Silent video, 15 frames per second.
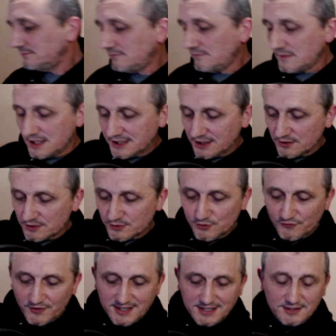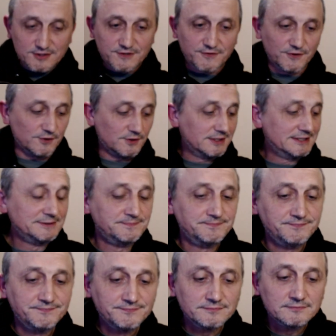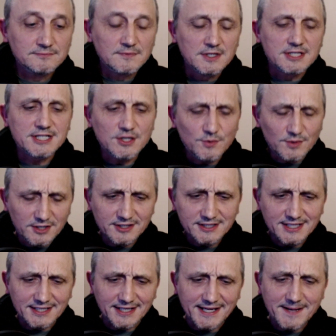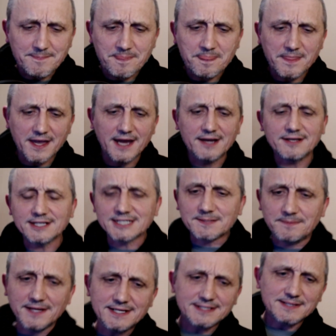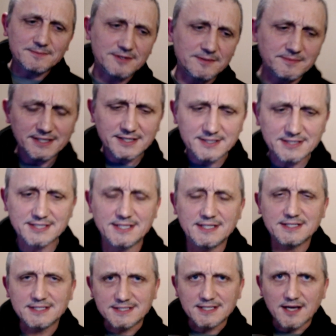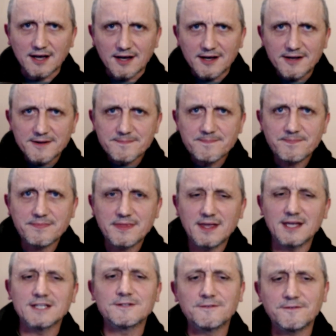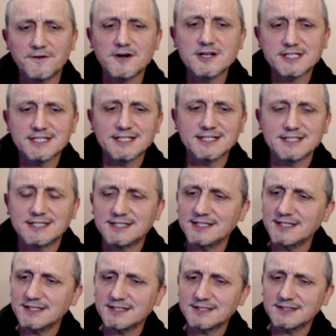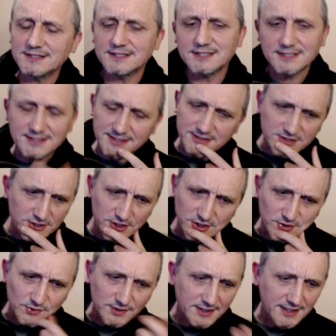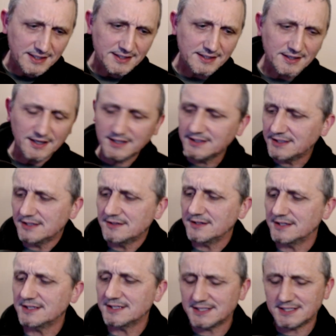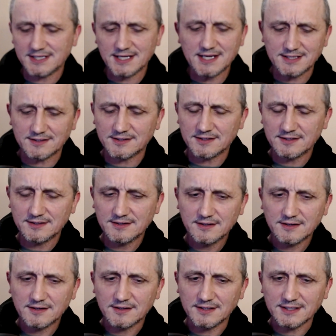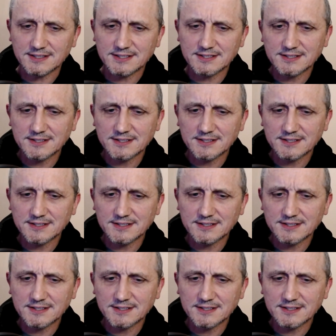So it was all very useful. So we looked at it and I explained to him, look, my concerns are, as far as I can see, this is untrue and I don't understand this.